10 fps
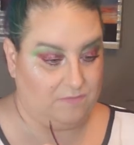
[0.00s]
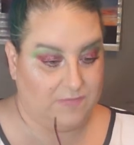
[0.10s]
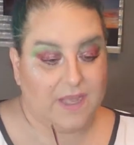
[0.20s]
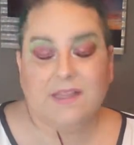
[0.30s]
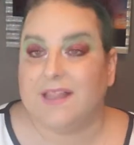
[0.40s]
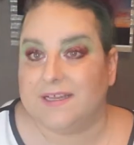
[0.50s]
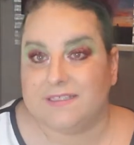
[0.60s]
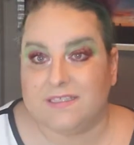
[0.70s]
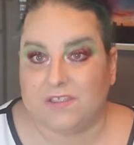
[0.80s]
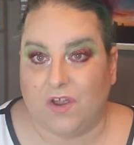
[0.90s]
My
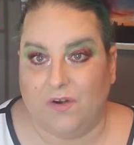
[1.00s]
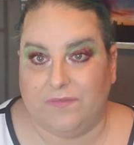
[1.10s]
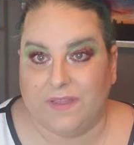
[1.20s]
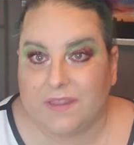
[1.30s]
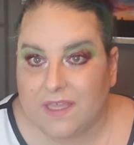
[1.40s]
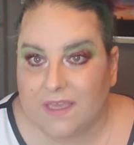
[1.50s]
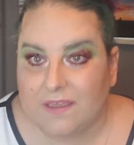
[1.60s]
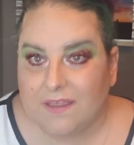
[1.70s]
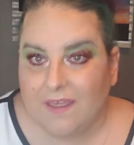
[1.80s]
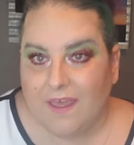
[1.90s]
glasses are filthy.
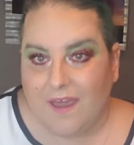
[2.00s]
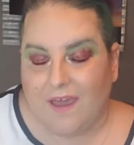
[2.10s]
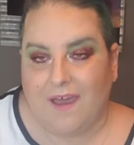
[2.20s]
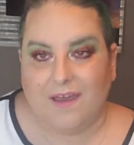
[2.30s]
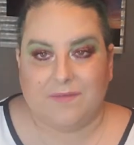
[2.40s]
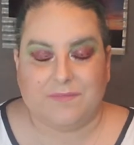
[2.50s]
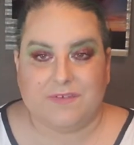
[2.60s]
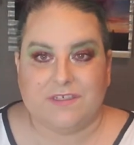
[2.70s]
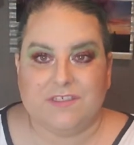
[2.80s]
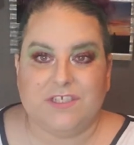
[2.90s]
Um,
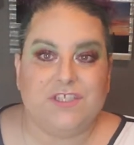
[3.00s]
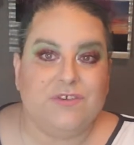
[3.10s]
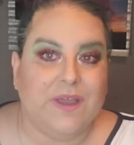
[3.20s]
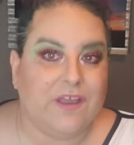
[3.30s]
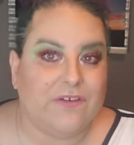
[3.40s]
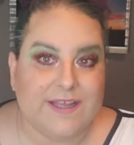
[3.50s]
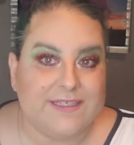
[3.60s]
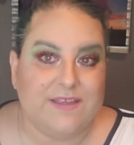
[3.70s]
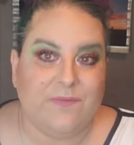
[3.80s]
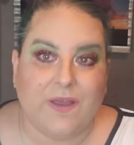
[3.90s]
just doing
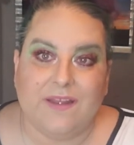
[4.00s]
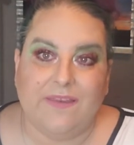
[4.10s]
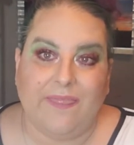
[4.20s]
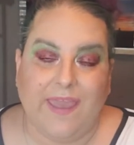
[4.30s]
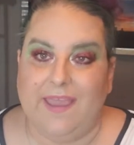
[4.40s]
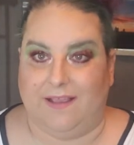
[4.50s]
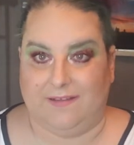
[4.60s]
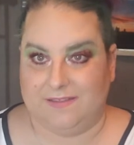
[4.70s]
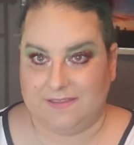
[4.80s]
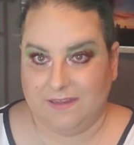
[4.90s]
crazy fun
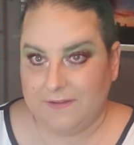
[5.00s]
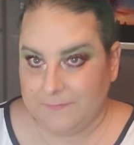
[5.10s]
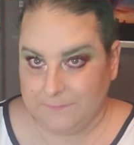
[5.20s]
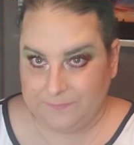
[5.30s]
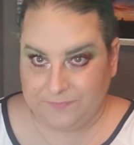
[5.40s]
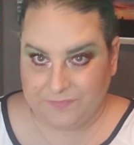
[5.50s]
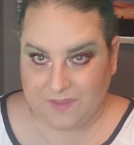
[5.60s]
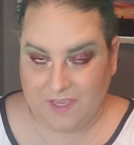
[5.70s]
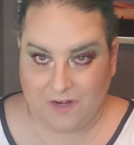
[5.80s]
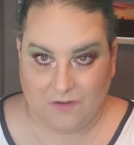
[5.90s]
things.
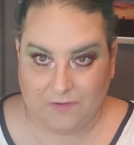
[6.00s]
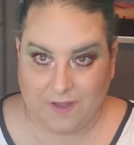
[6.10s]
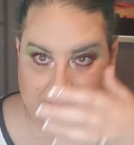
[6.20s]
You know, I